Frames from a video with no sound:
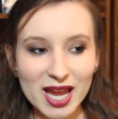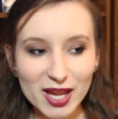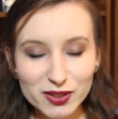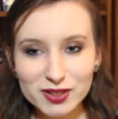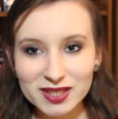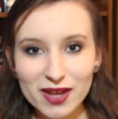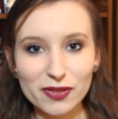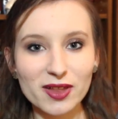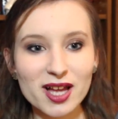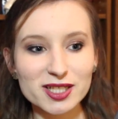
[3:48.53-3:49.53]
handle
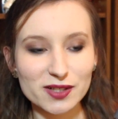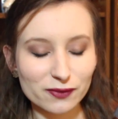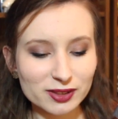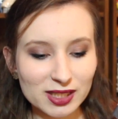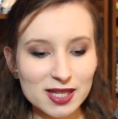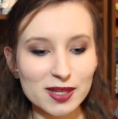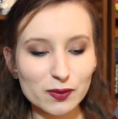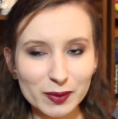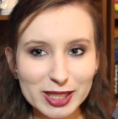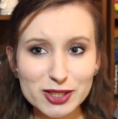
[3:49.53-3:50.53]
death a lot differently
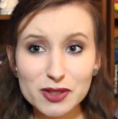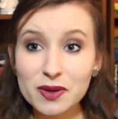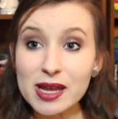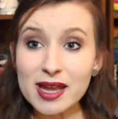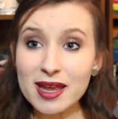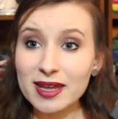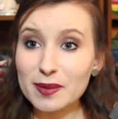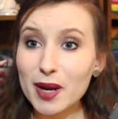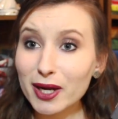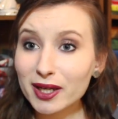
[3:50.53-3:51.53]
than we do
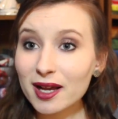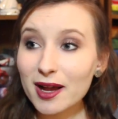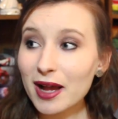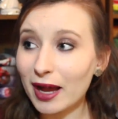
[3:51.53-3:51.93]
in America.